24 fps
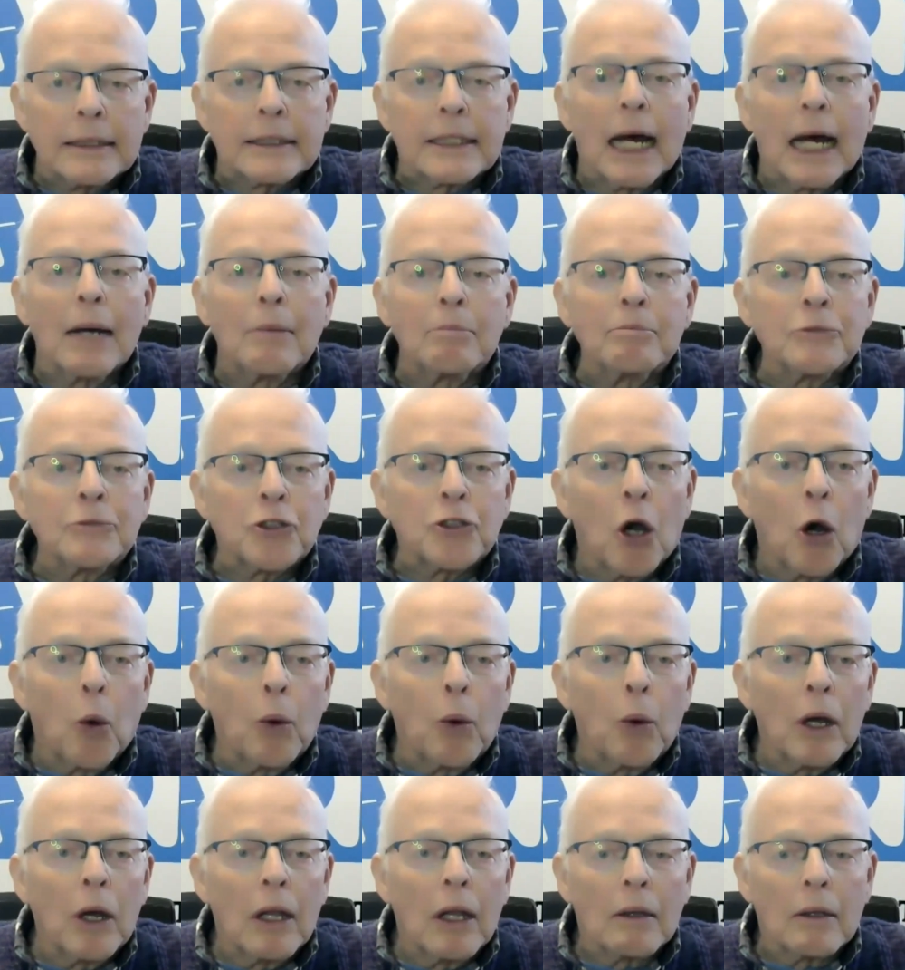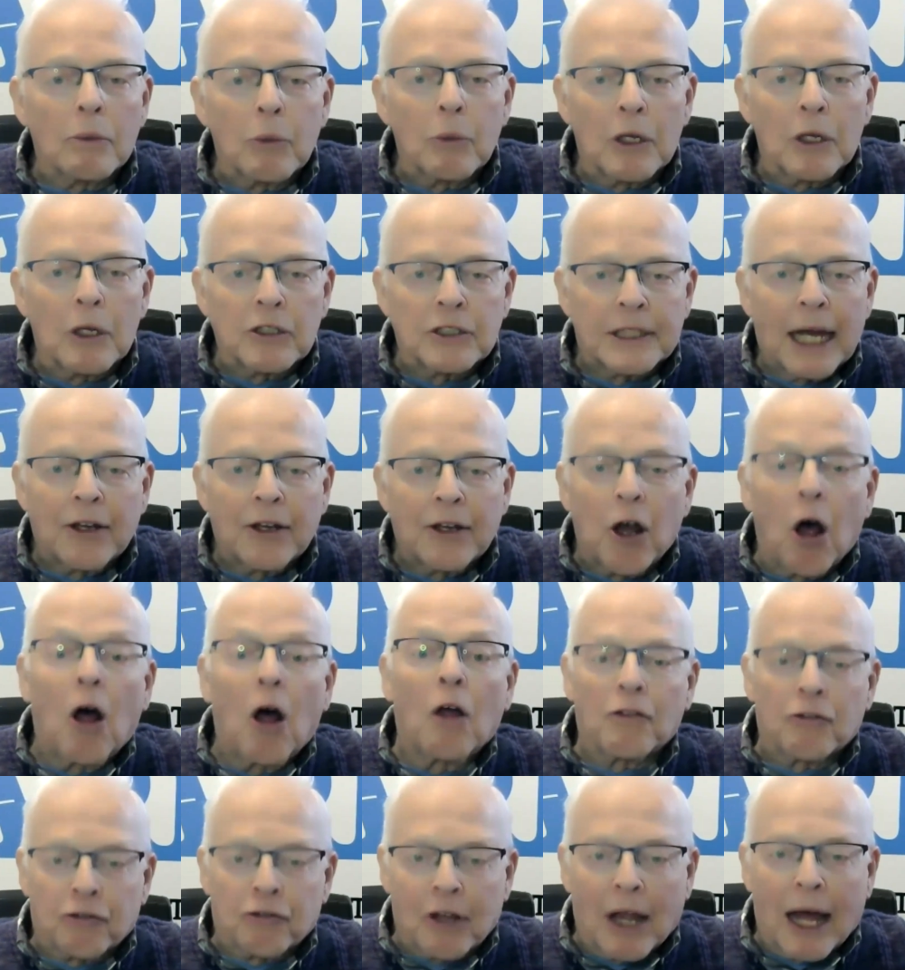some, so we'll send
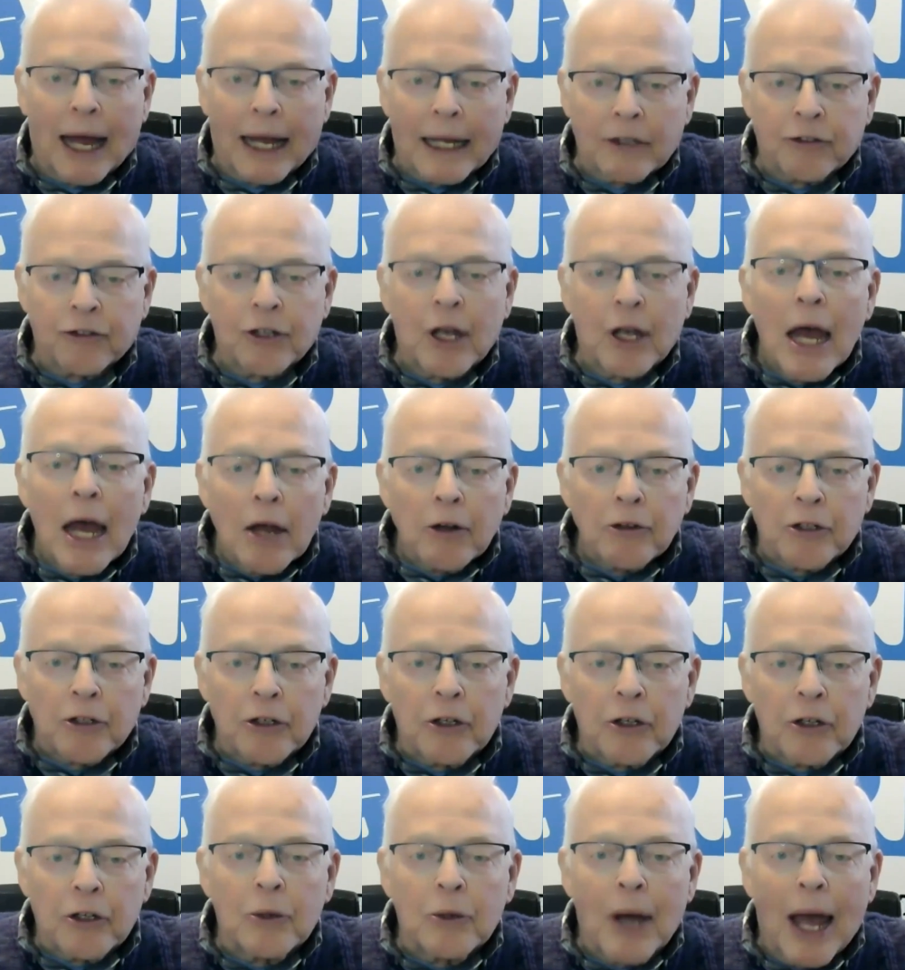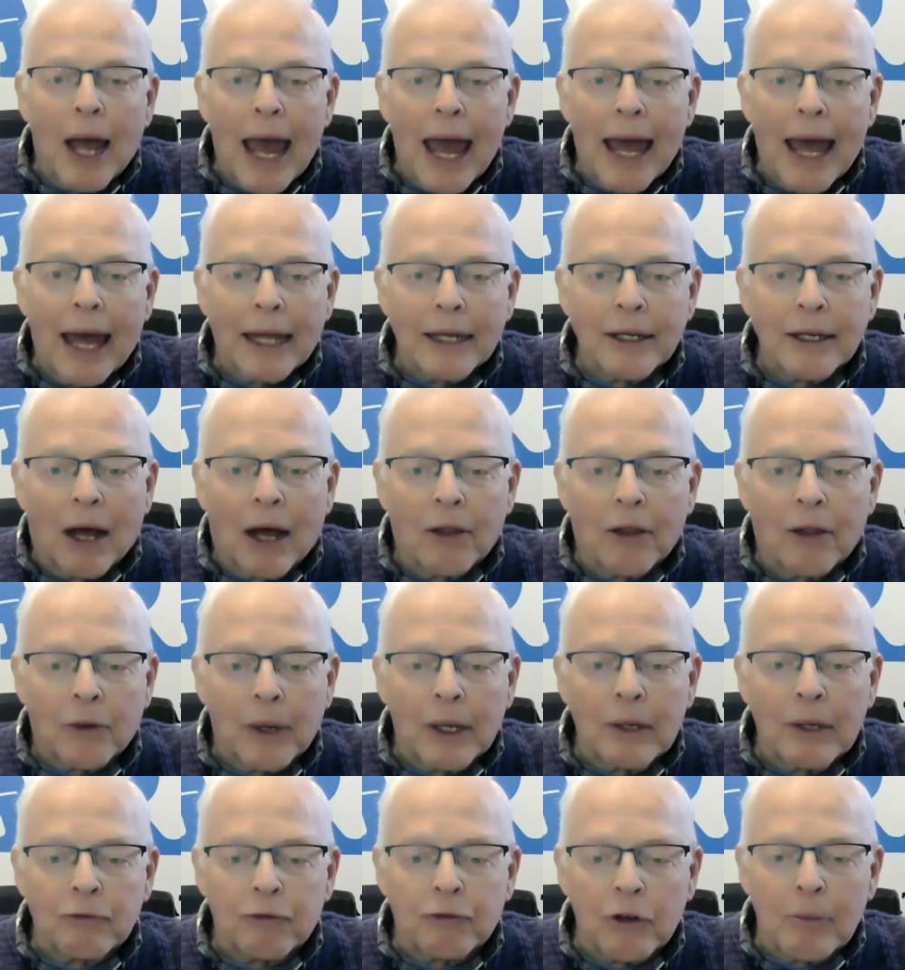all the slides to you and
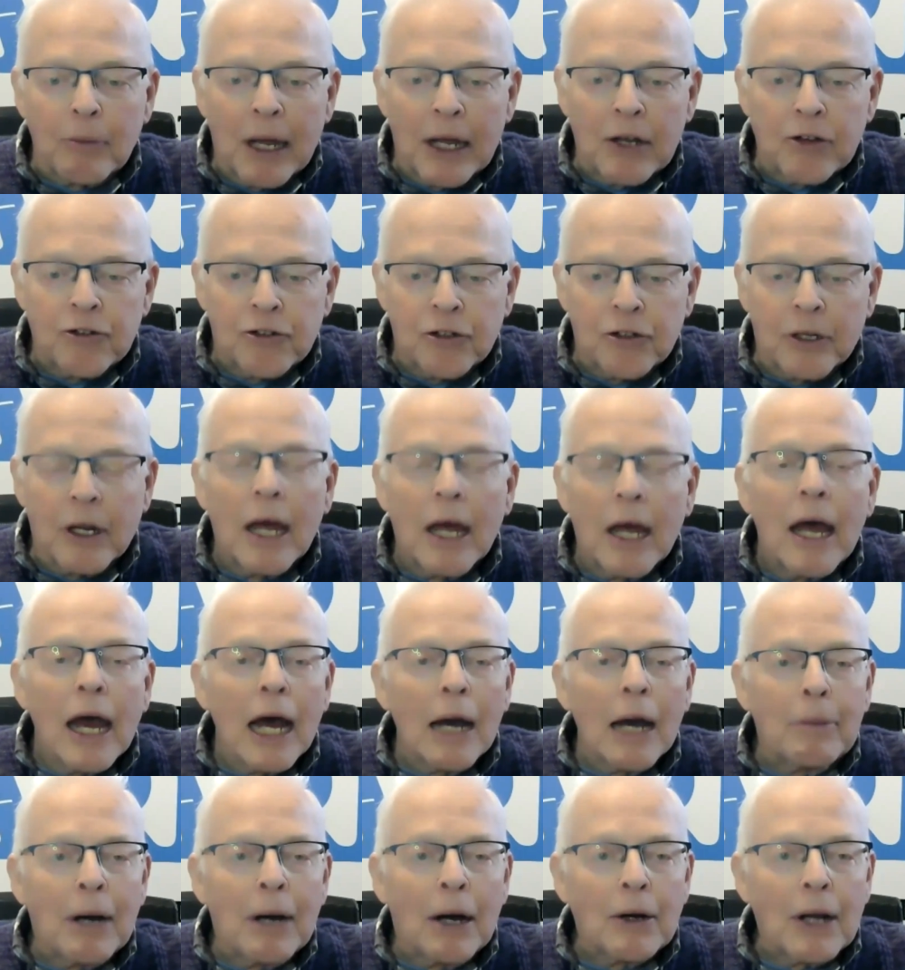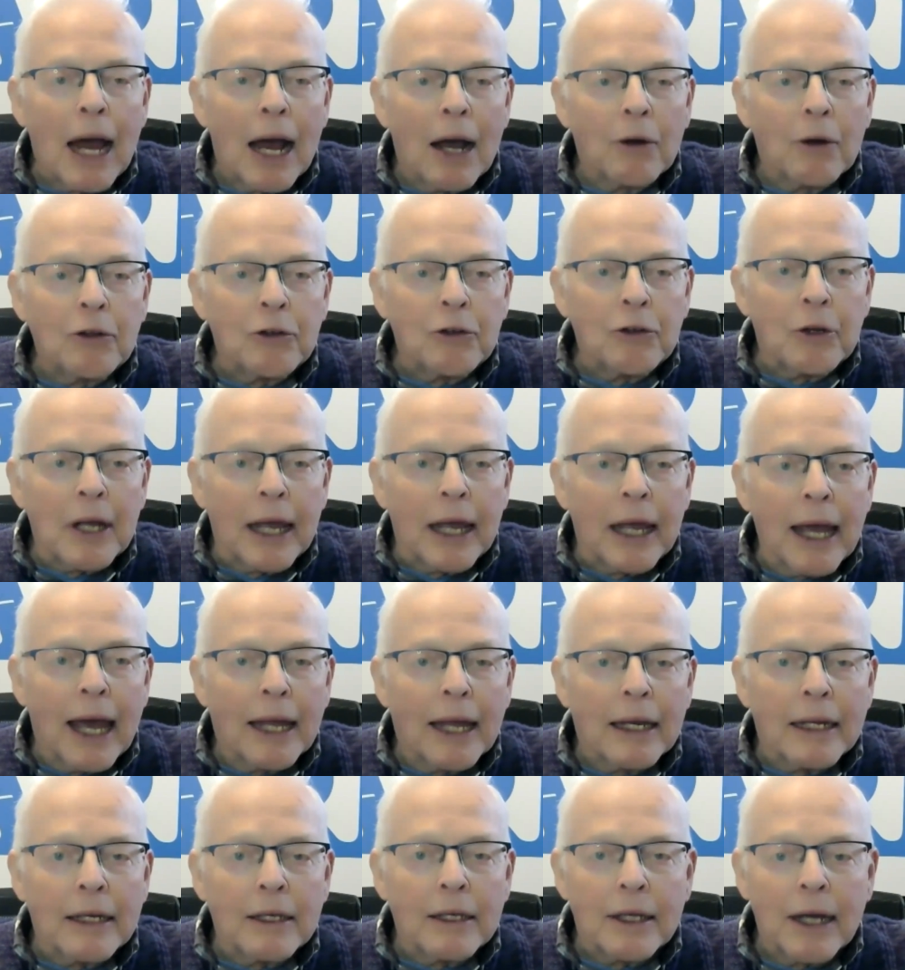other information about how you can
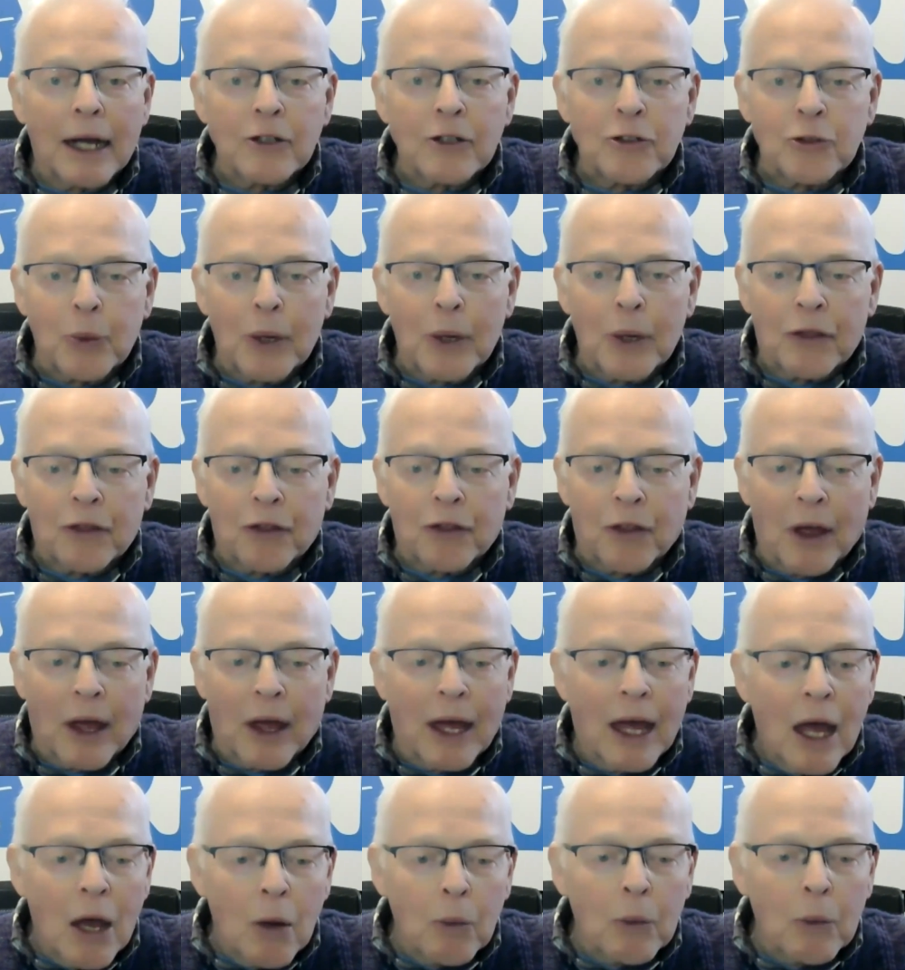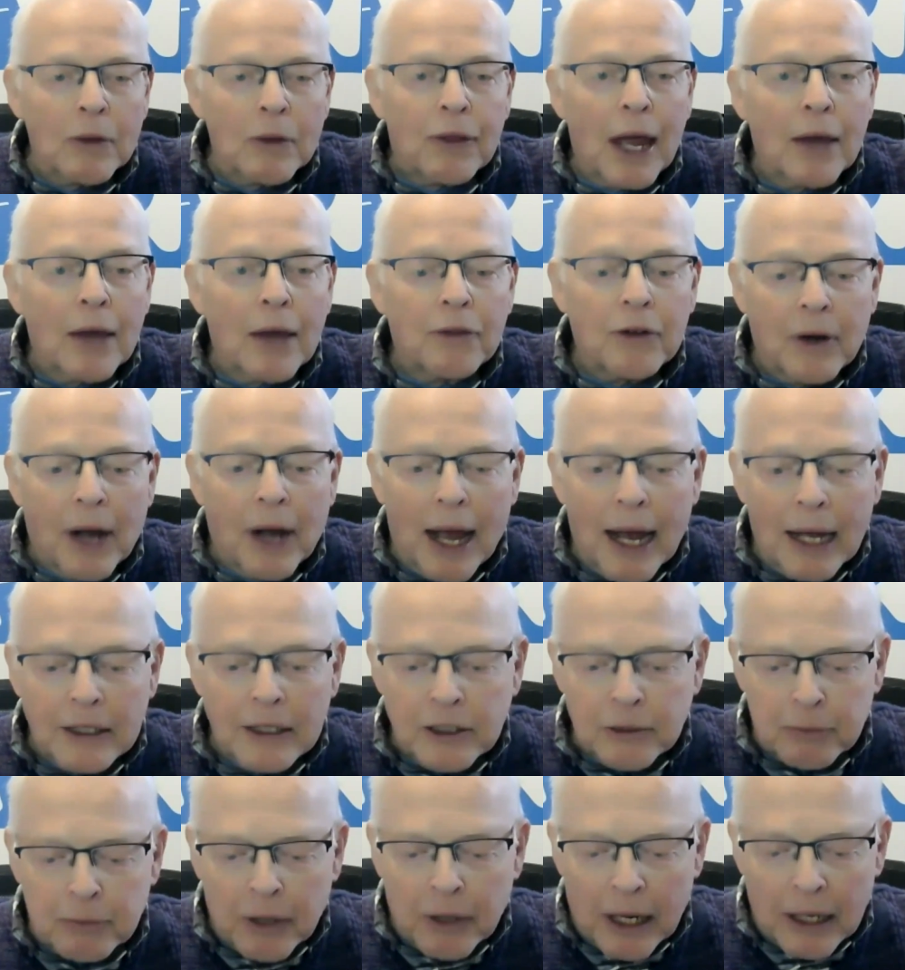get in touch with Heather
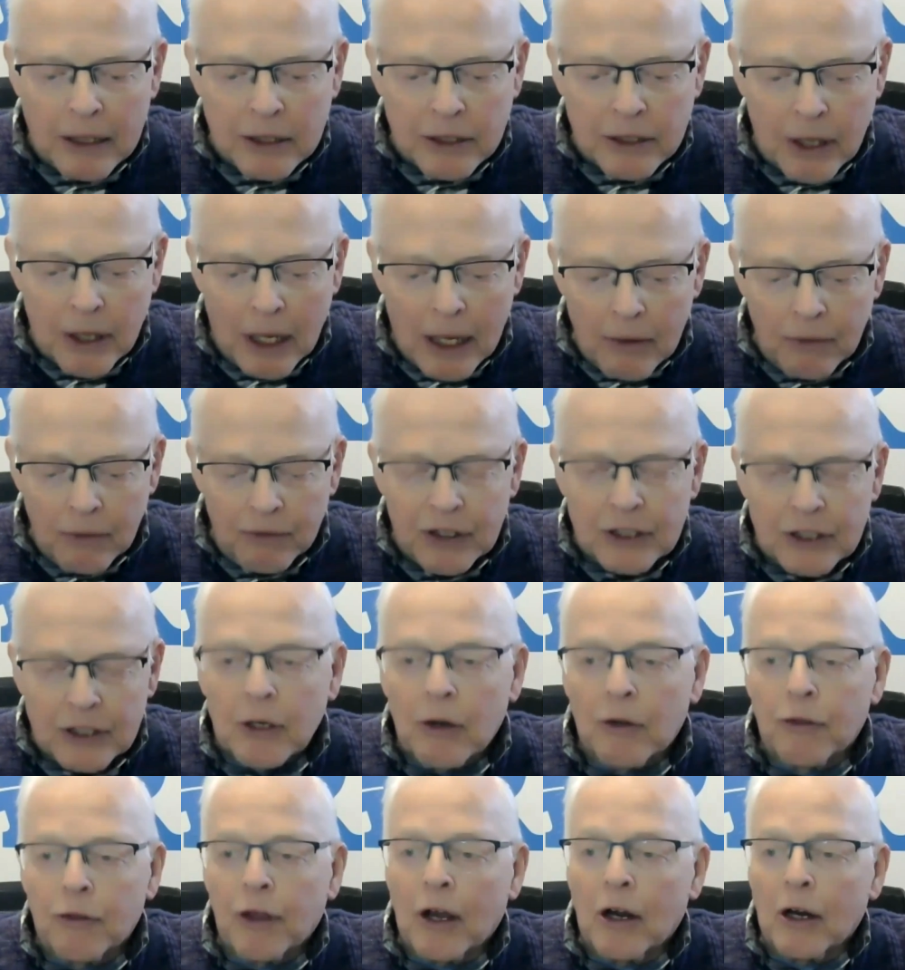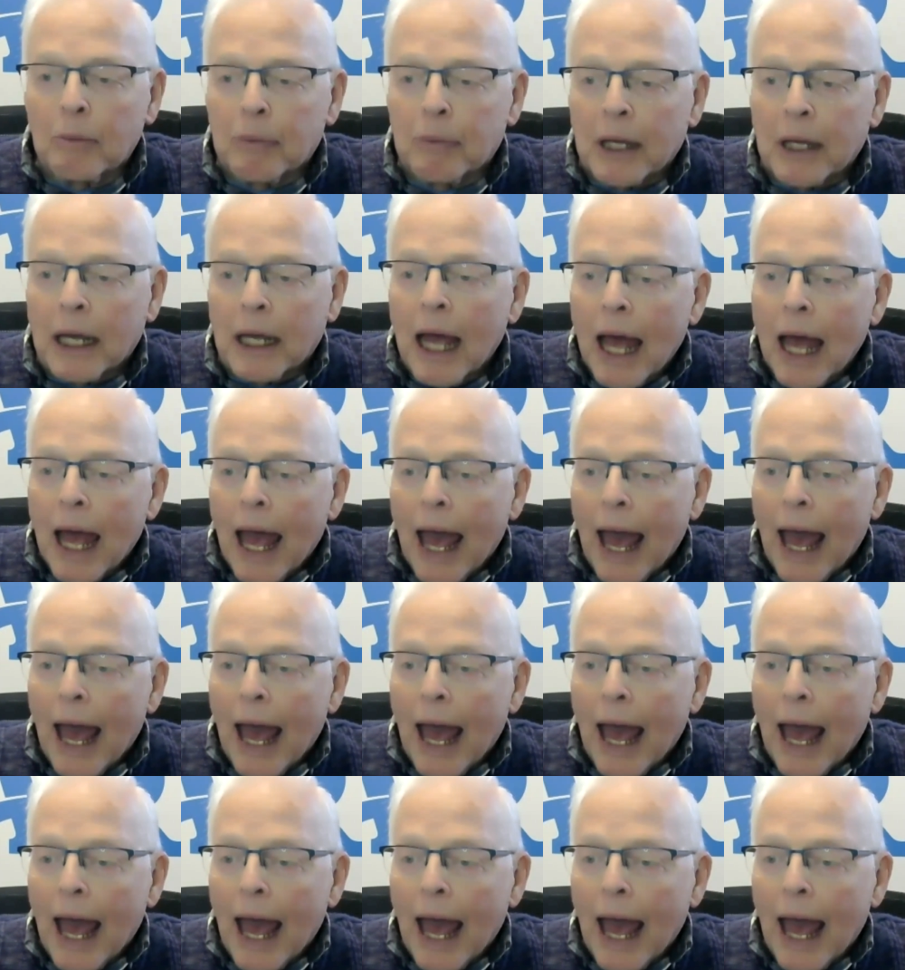at Spring's Physiotherapy.